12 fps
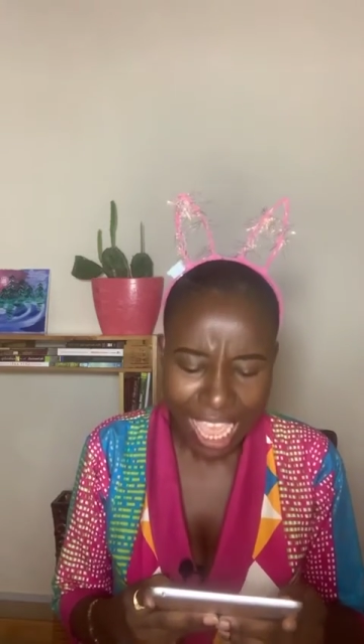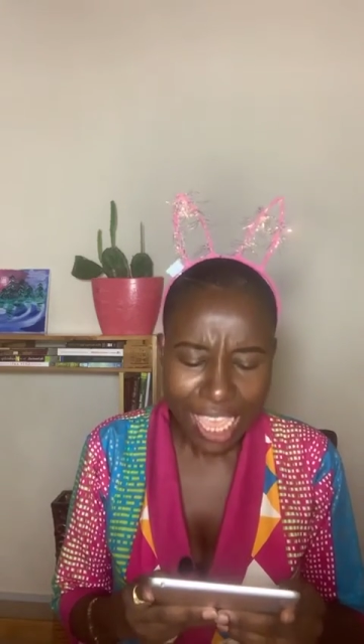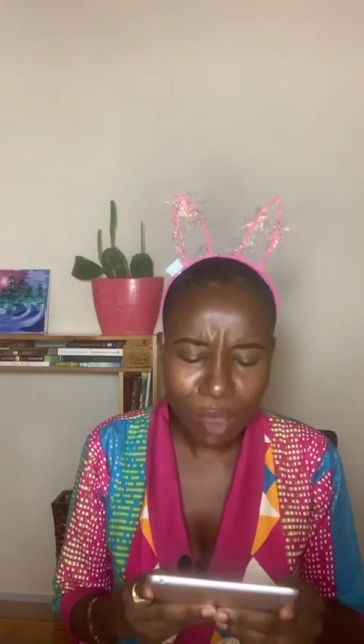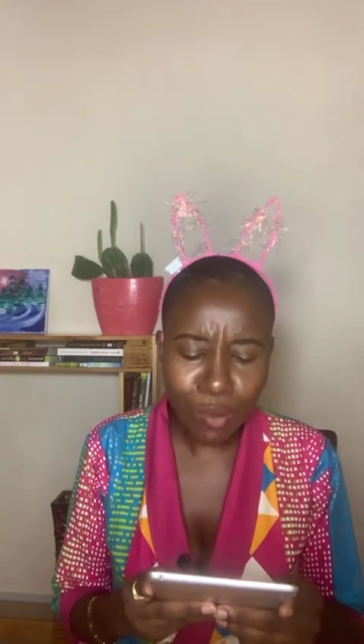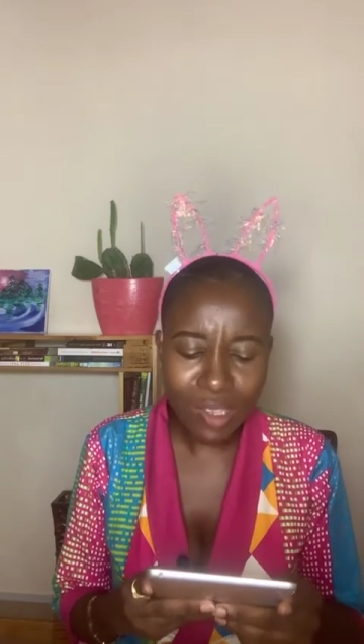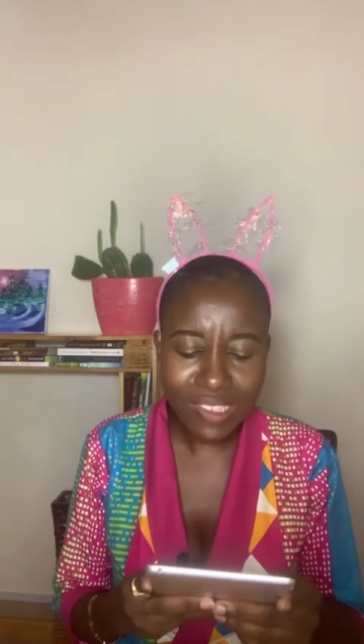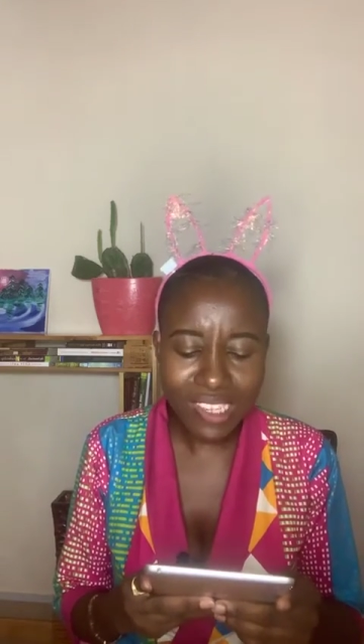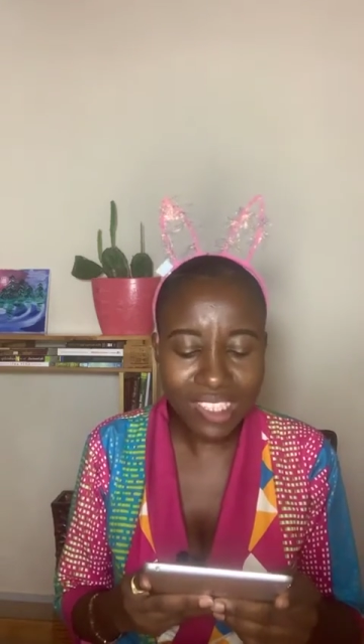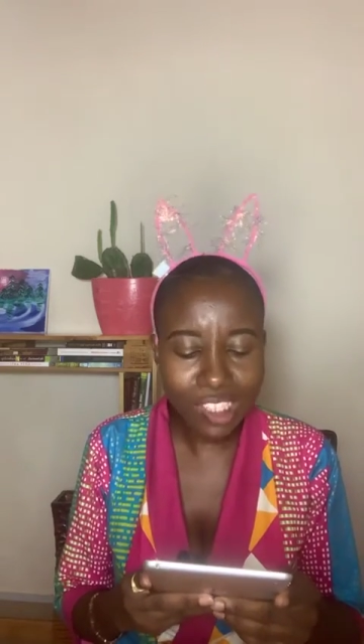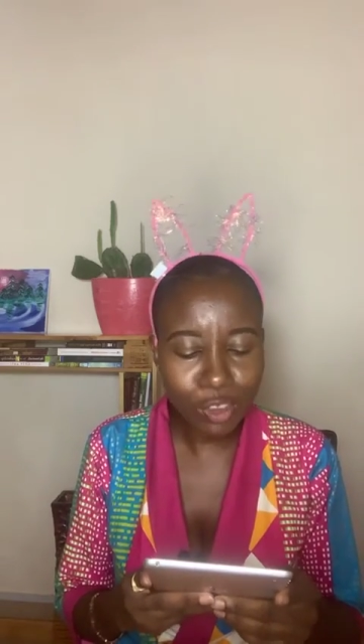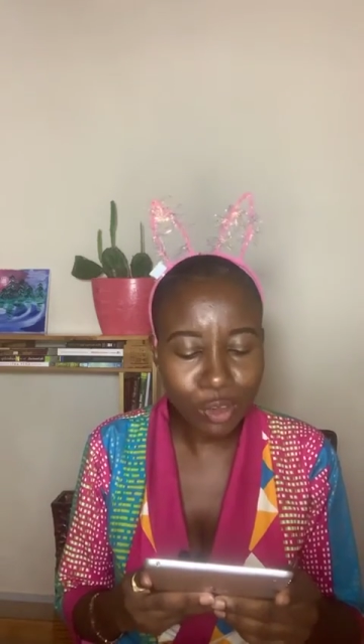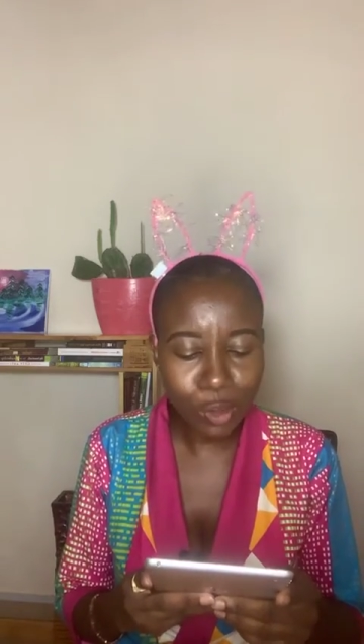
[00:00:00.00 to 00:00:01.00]
It was
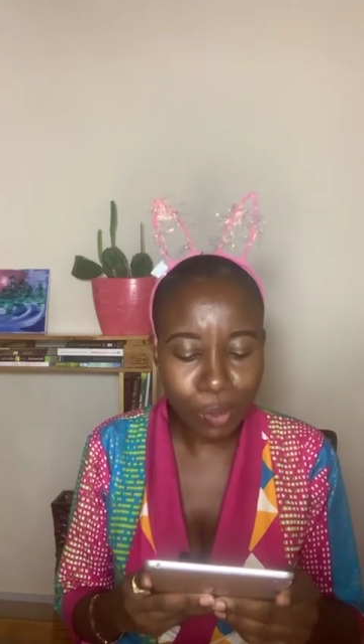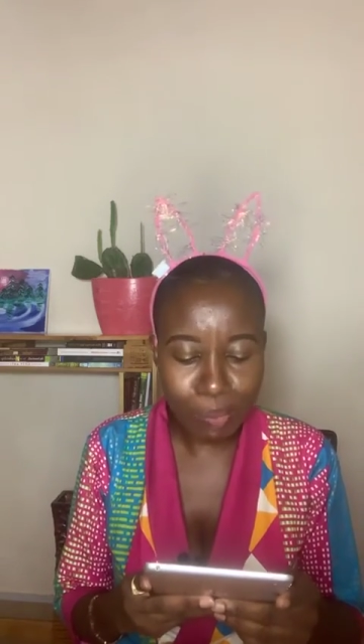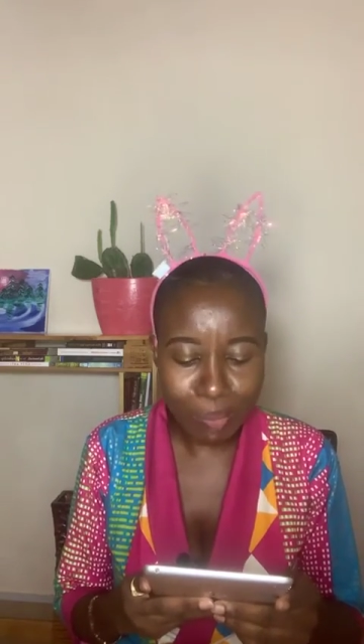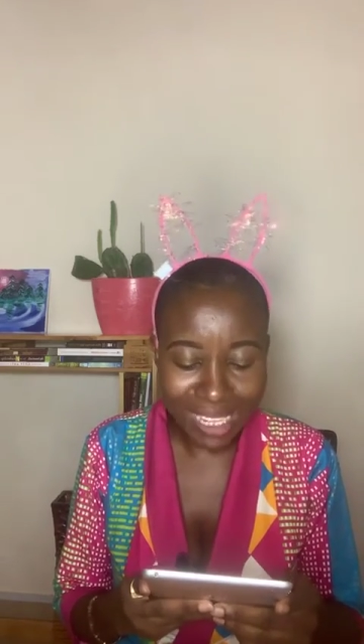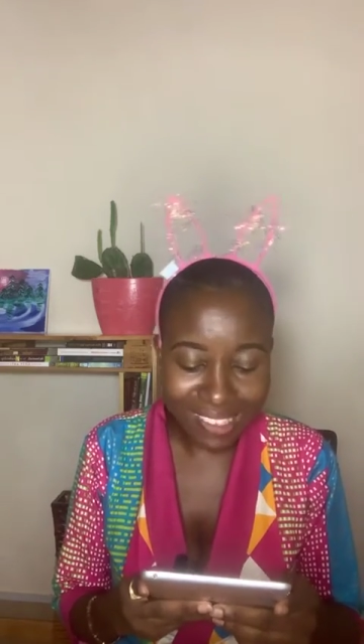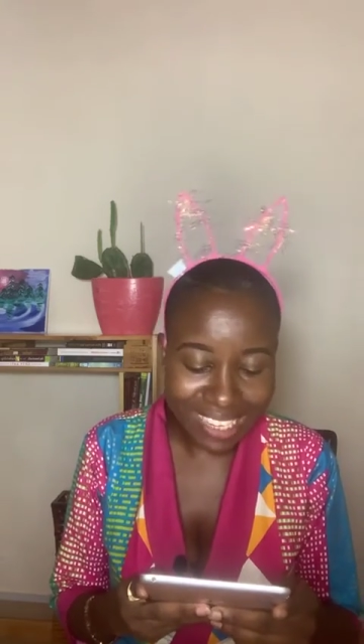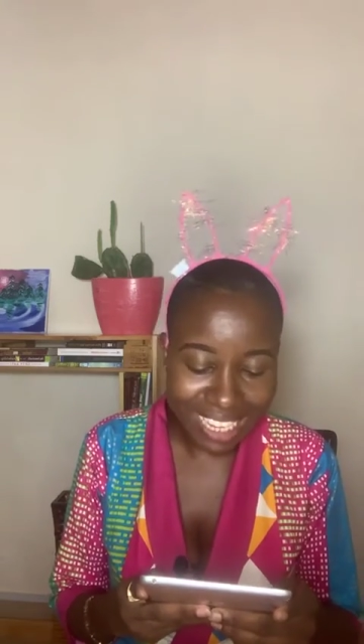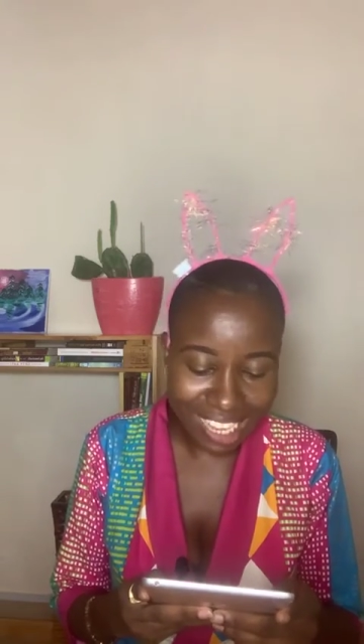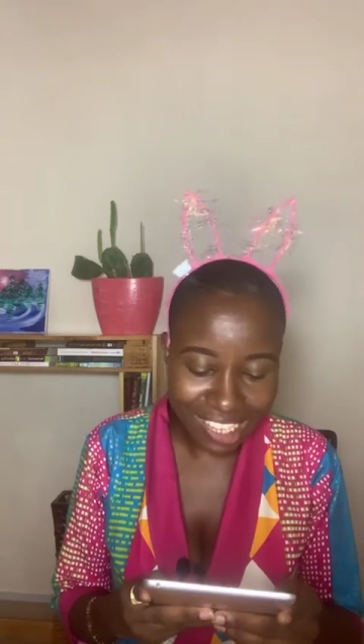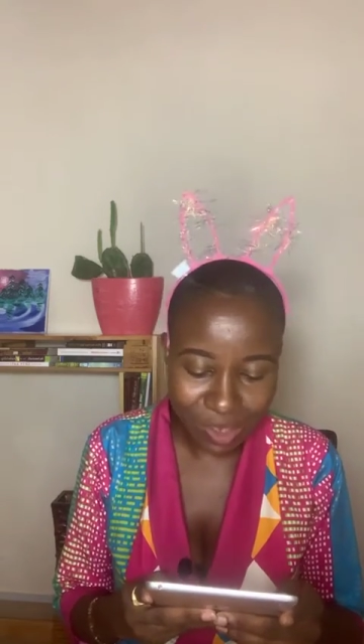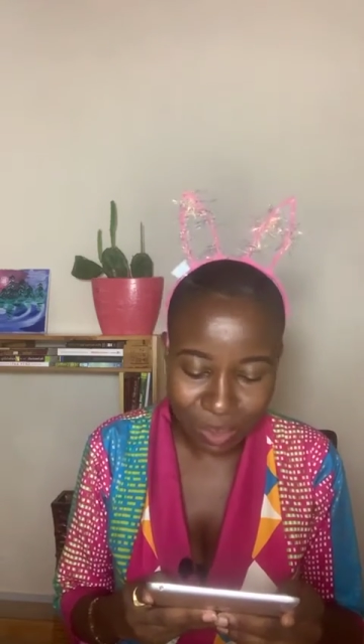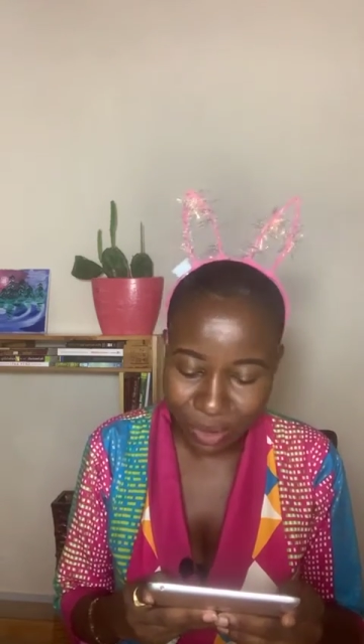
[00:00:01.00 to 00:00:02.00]
such a traumatic
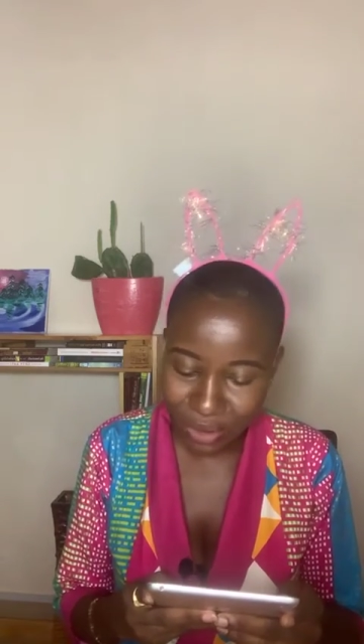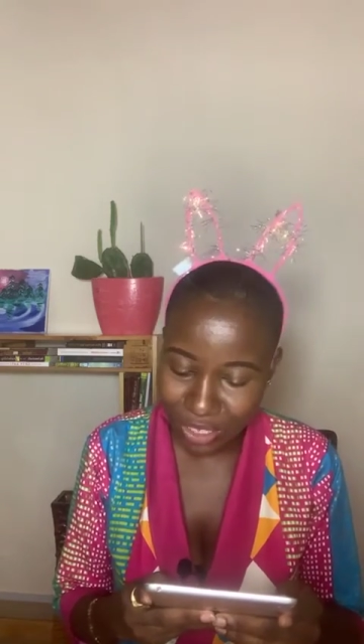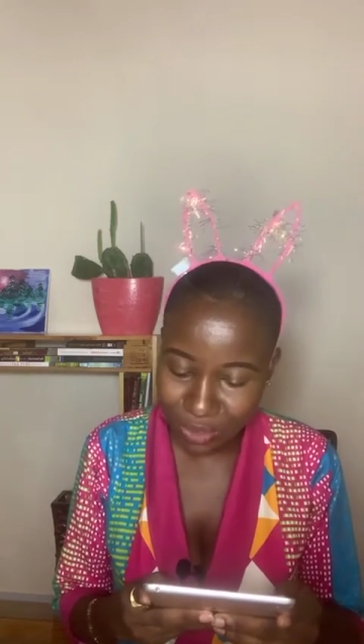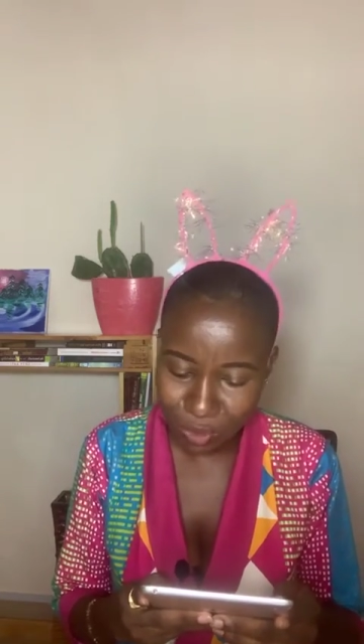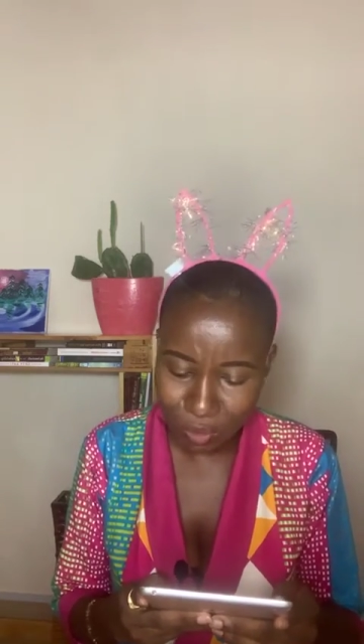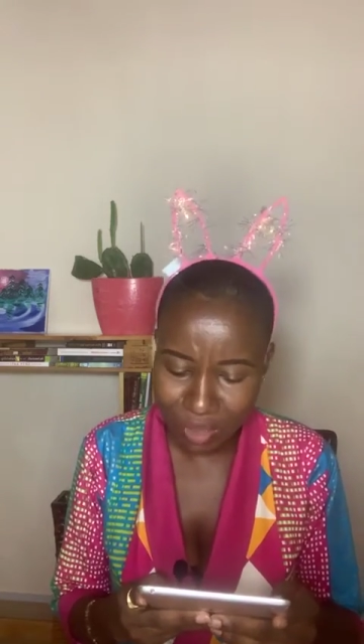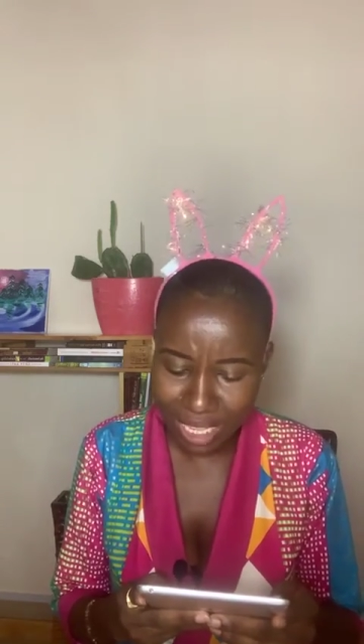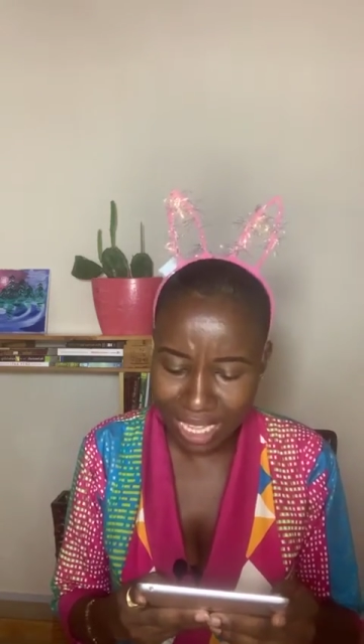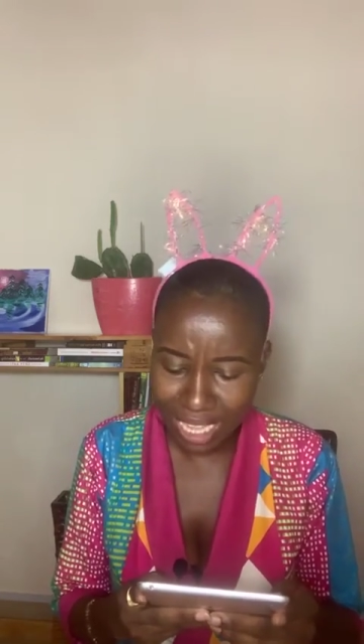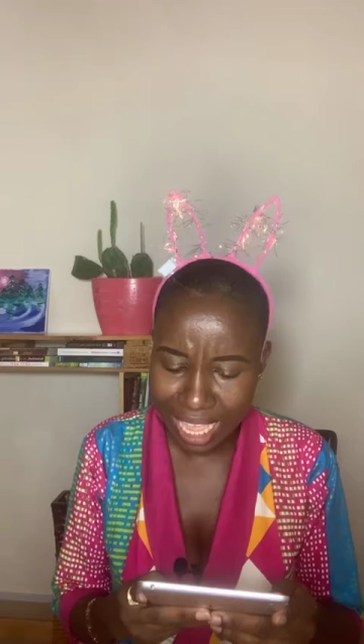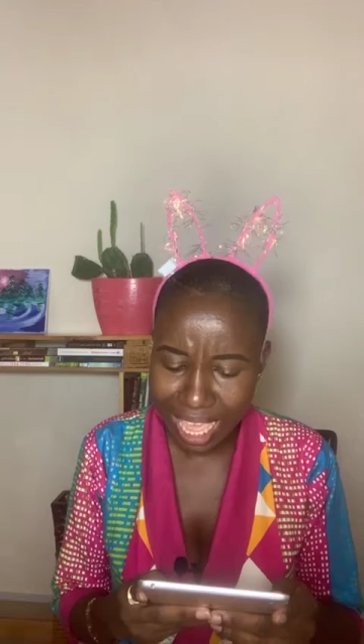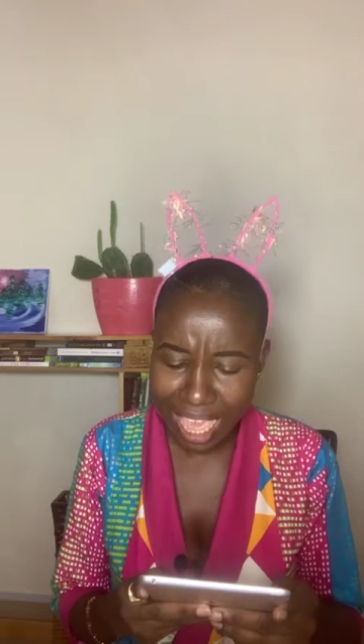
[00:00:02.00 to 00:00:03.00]
experience for me,